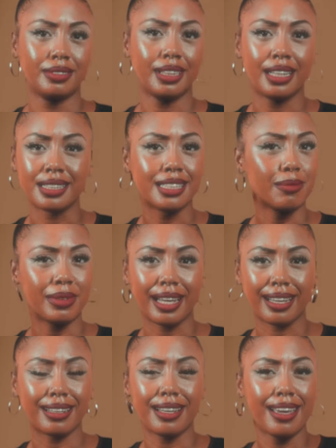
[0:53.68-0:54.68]
Can some
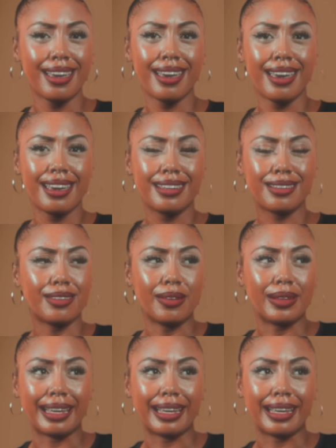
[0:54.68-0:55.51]
like, you know,